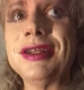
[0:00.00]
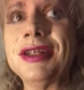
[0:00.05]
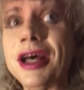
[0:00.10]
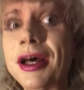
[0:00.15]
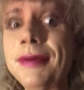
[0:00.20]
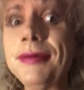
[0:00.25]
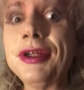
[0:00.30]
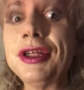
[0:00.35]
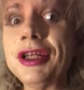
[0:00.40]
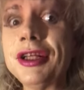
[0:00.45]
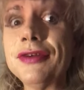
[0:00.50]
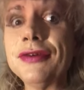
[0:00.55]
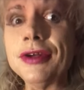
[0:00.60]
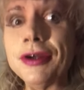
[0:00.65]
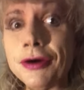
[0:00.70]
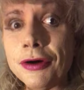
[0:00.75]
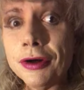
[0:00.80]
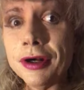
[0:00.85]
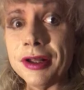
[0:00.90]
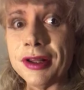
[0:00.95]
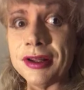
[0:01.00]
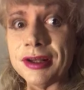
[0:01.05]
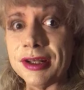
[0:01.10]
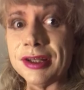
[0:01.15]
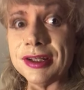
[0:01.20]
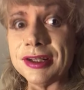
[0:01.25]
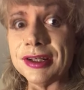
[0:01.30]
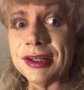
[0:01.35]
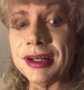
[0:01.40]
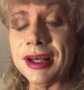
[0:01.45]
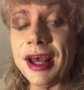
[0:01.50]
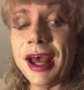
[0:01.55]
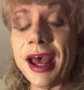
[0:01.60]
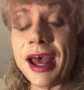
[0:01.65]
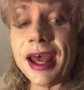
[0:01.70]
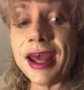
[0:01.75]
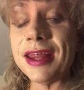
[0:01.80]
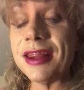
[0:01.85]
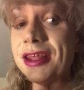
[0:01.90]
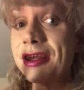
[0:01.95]
dumb shits recorded this
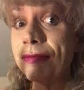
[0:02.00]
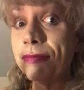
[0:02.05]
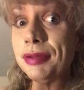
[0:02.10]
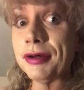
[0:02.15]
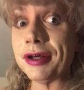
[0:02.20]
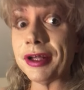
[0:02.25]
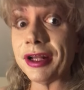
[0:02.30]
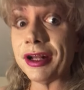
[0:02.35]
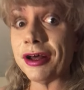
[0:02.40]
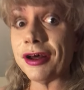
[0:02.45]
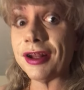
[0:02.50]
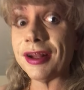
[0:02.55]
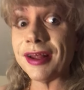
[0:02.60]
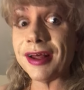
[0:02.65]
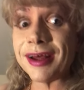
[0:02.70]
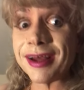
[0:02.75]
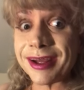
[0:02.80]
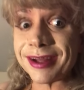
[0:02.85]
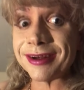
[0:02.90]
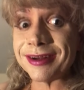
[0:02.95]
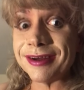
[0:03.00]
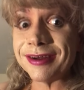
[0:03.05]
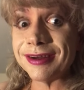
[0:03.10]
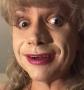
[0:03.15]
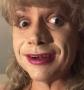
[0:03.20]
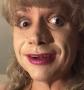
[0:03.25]
and then put it online.